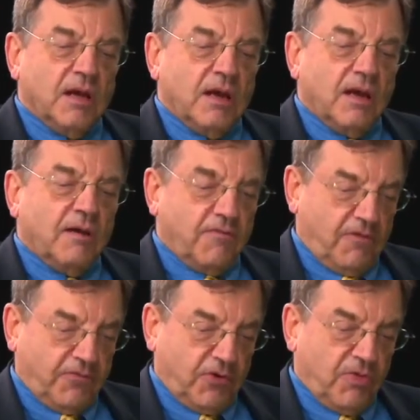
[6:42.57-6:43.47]

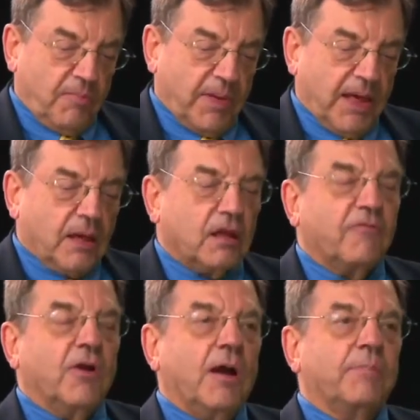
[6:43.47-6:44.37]
to the banks
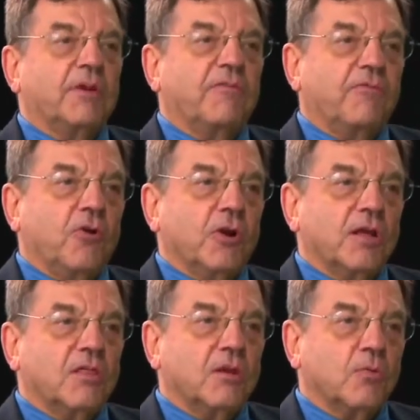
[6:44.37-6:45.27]
for up to
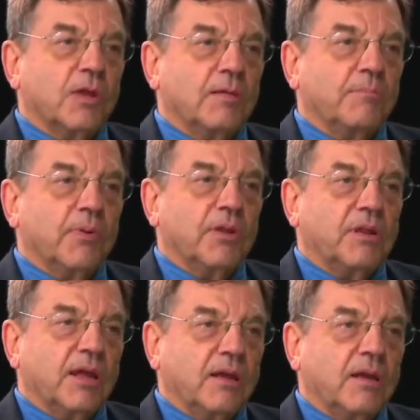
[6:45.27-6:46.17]

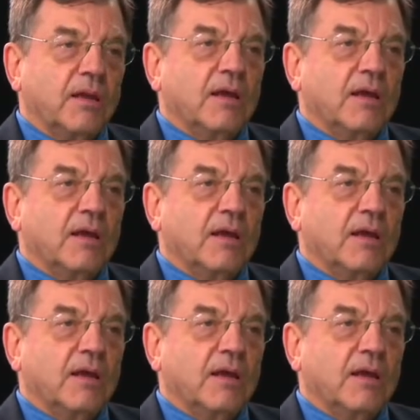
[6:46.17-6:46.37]
43%